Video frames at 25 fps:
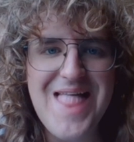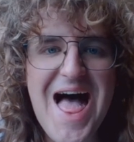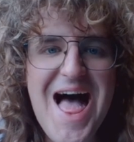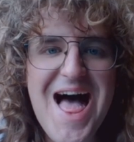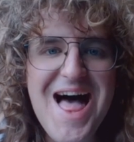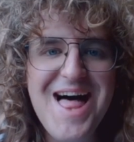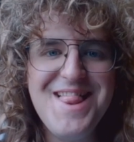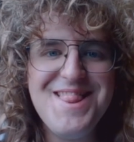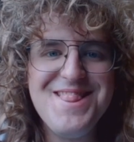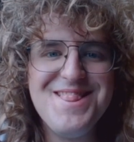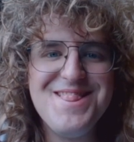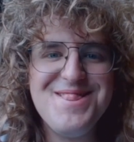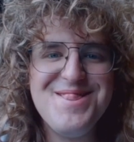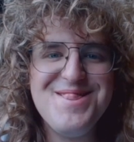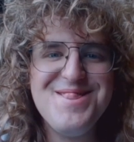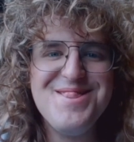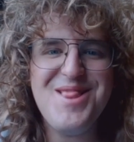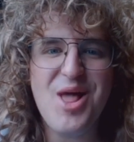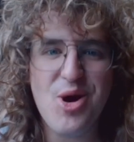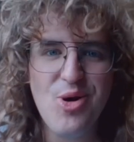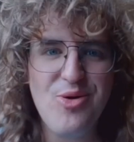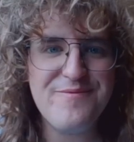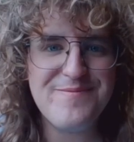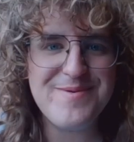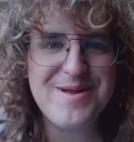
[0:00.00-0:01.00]

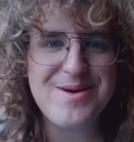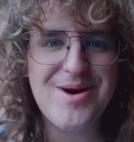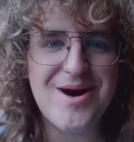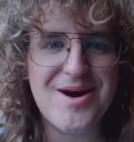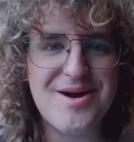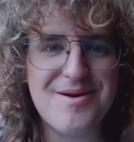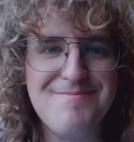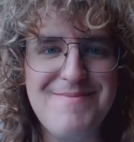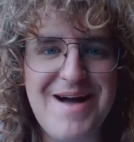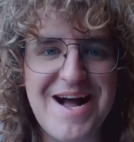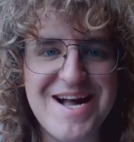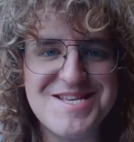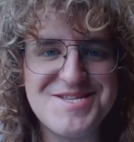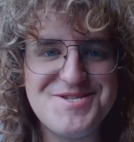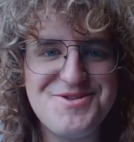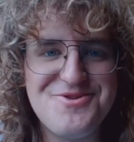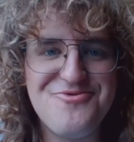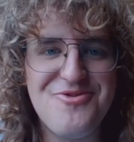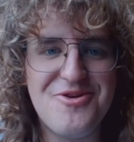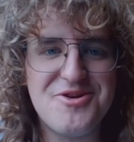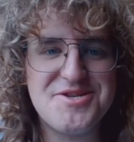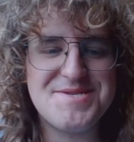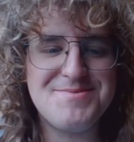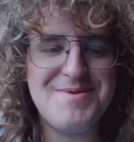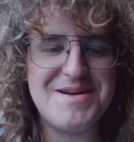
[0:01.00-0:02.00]
Hello everybody, welcome back to
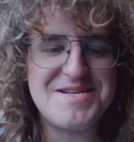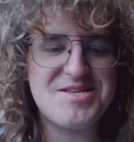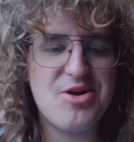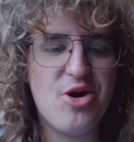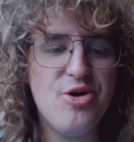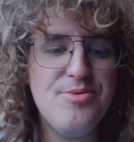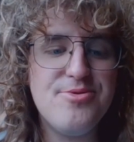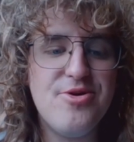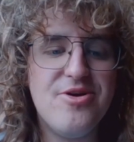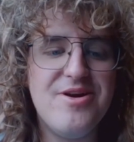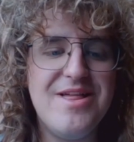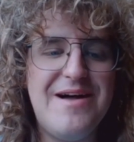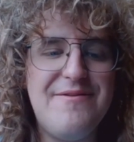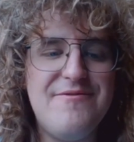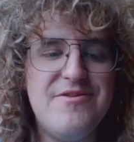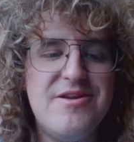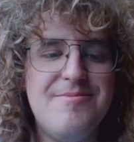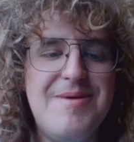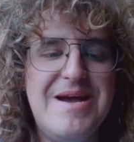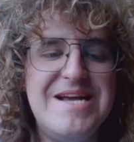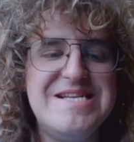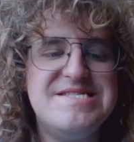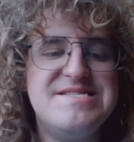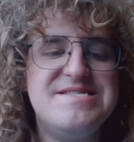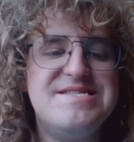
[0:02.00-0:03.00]
Road to Master. Hope you're all having an
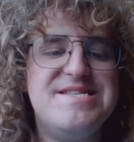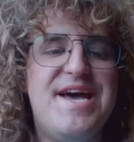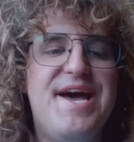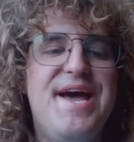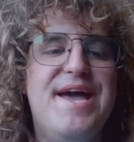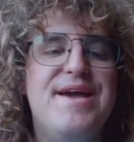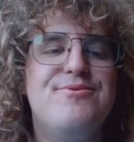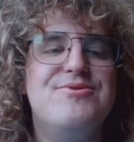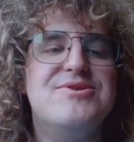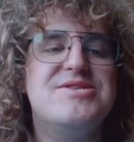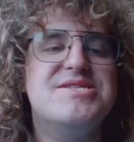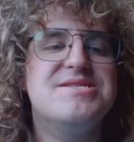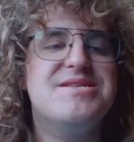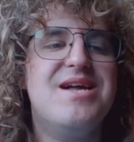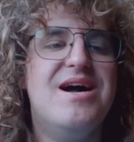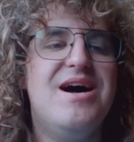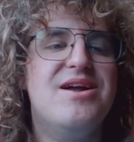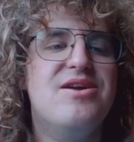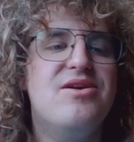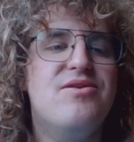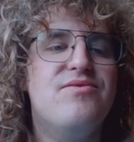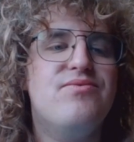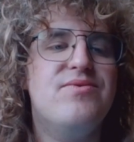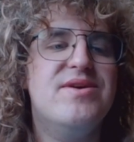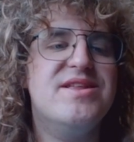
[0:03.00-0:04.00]
amazing day. We're starting
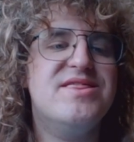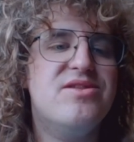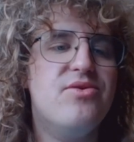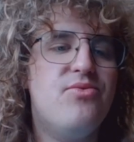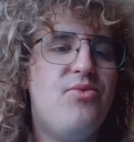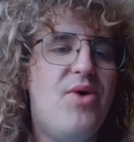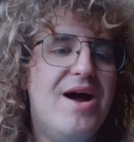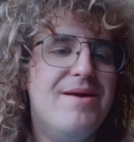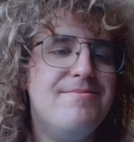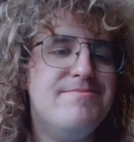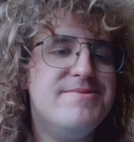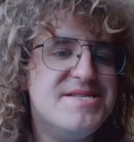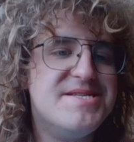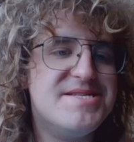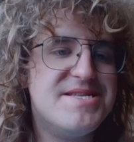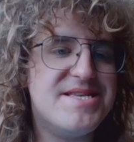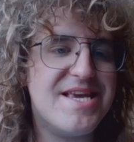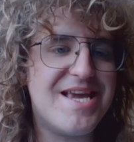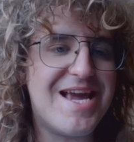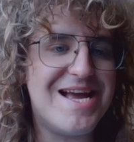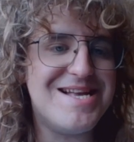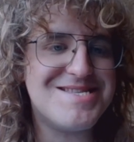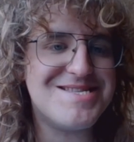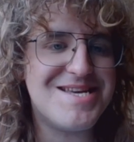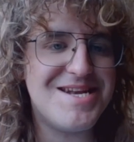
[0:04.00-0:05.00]
off with the white pieces
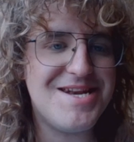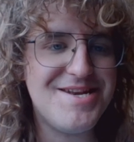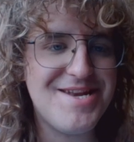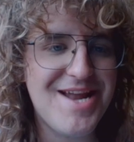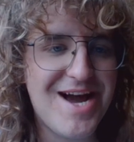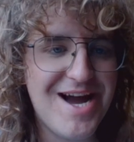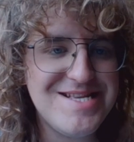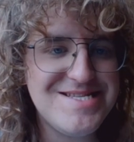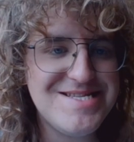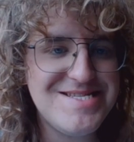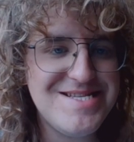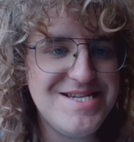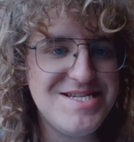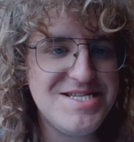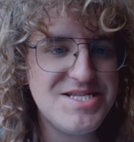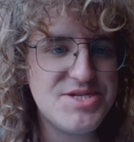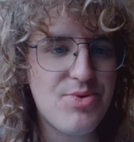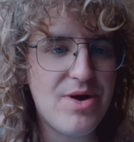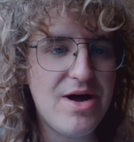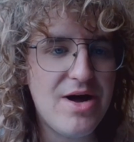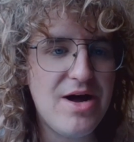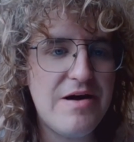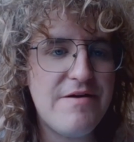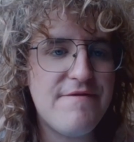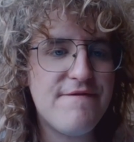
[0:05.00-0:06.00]
against a
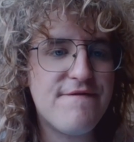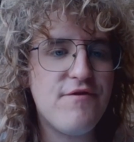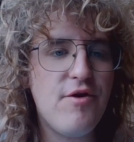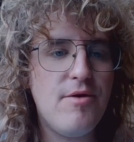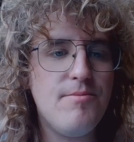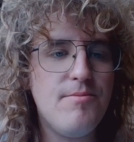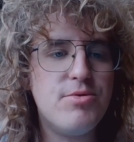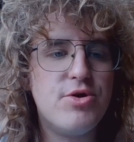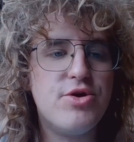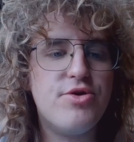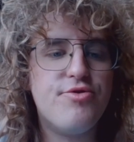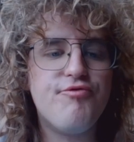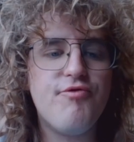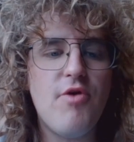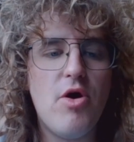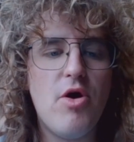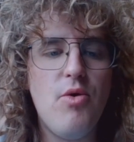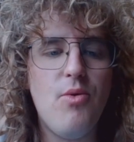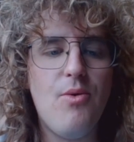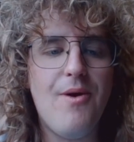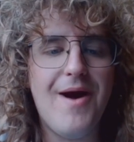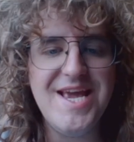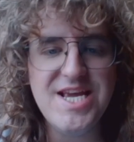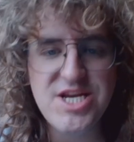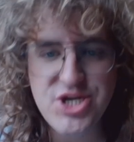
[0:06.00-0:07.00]
1912 from
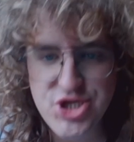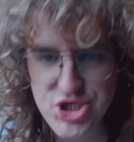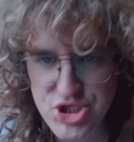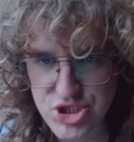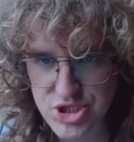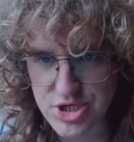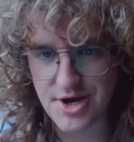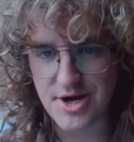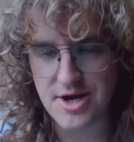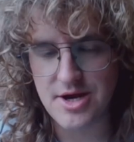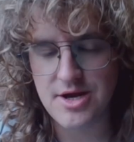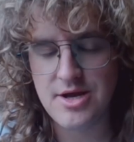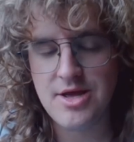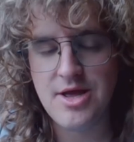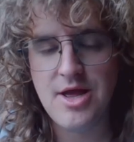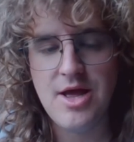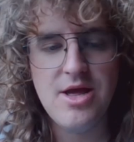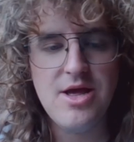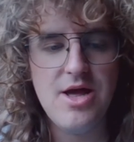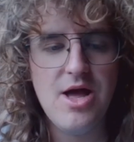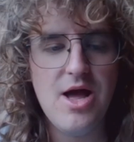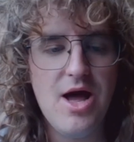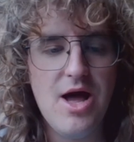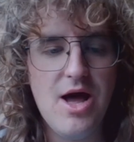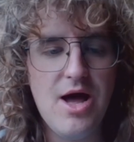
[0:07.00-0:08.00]
Croatia.
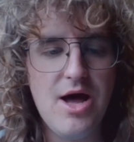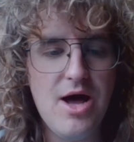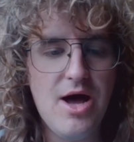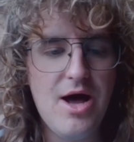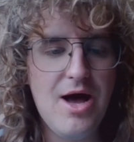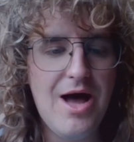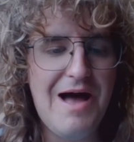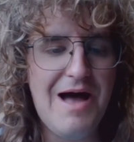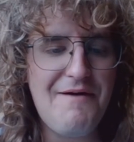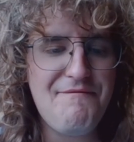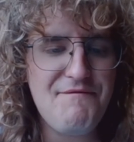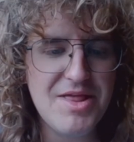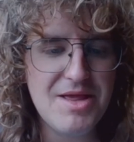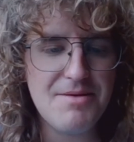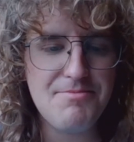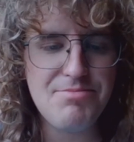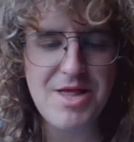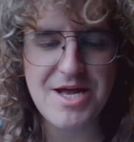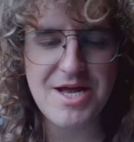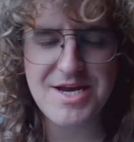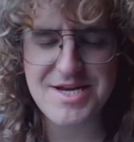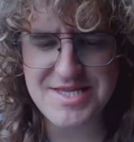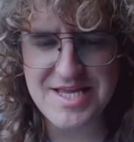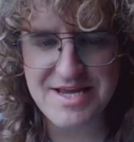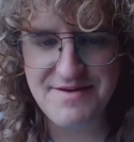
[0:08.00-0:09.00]
I felt like
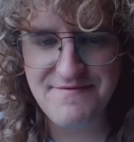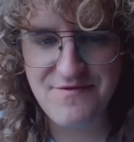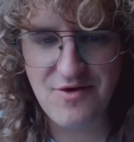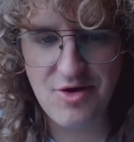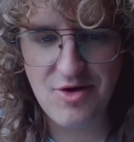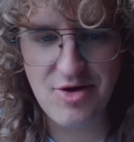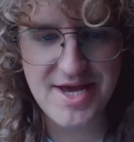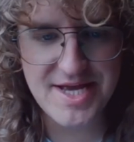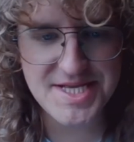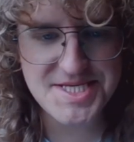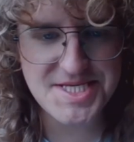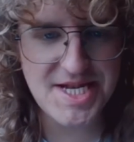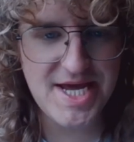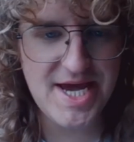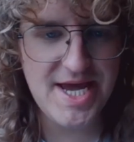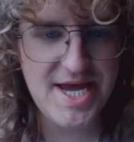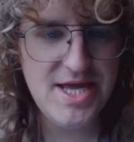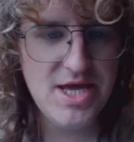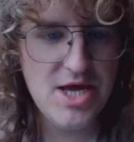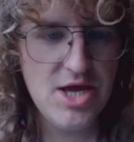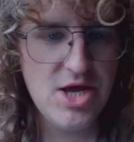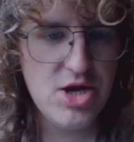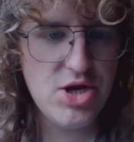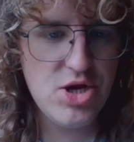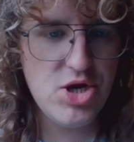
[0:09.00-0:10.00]
playing a d4 here today.
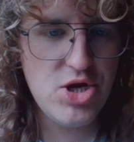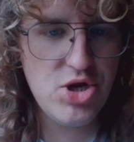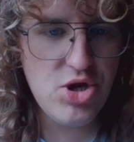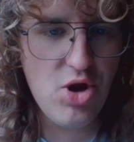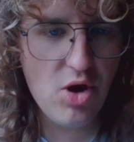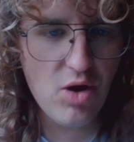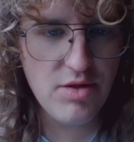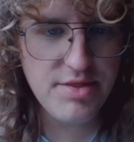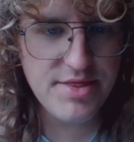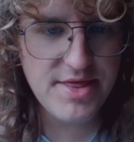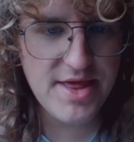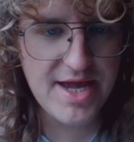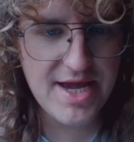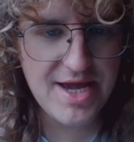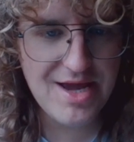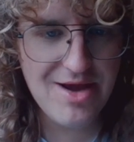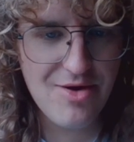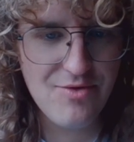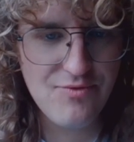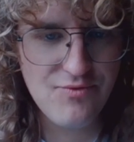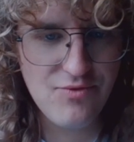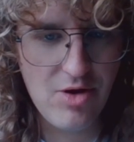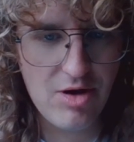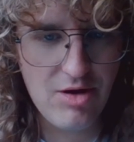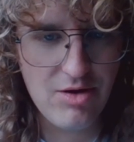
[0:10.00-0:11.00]
Nothing
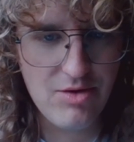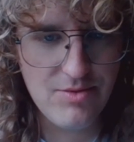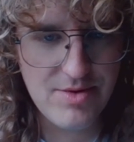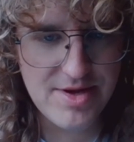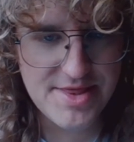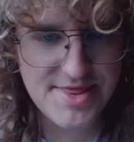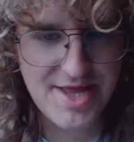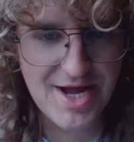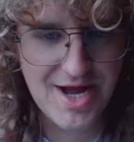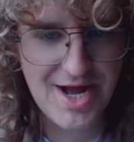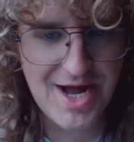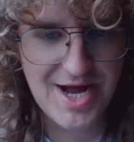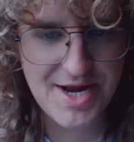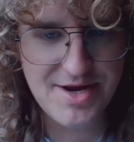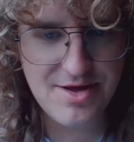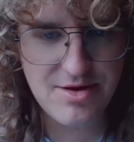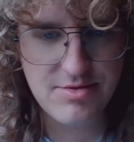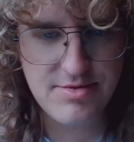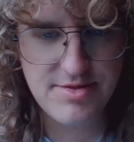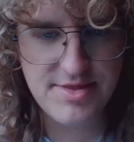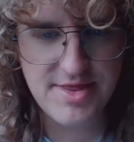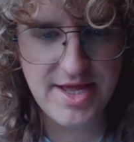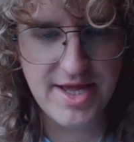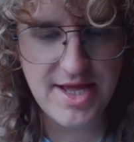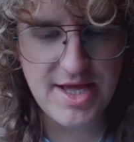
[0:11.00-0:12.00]
wrong with that, I
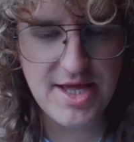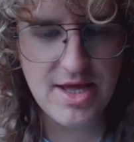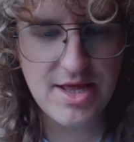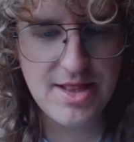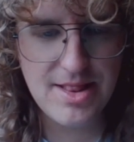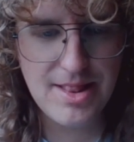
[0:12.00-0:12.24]
don't think.